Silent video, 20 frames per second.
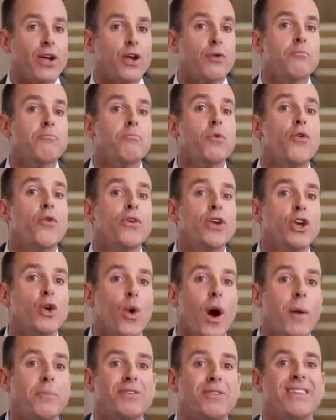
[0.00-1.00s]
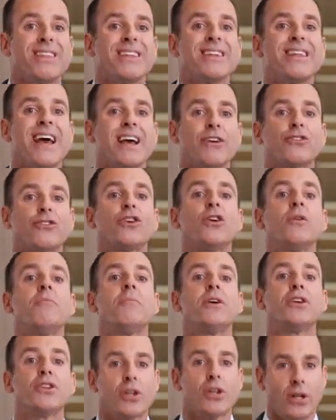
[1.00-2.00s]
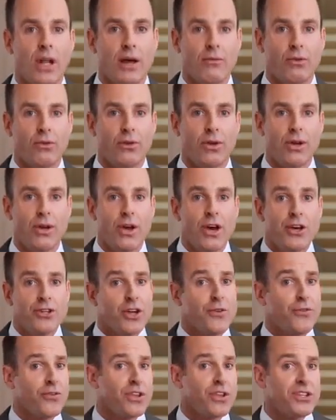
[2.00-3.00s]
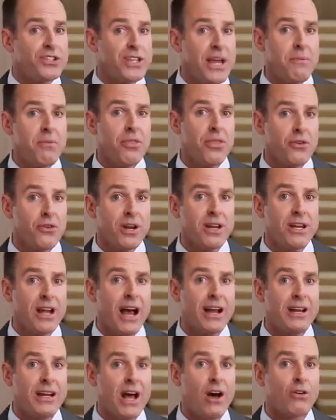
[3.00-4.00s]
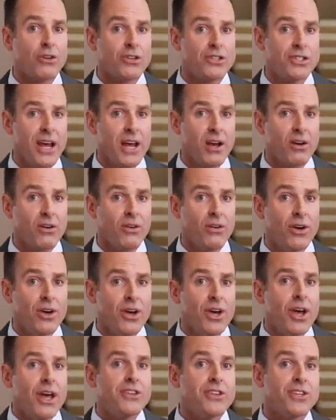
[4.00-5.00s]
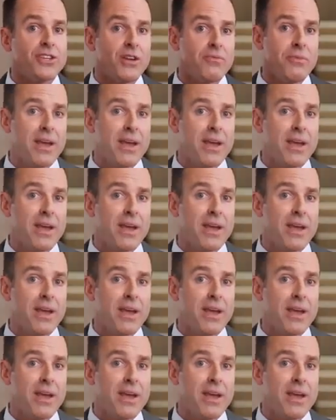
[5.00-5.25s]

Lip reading: you, moving you up to the next commission level. So for the same $39 sale, instead of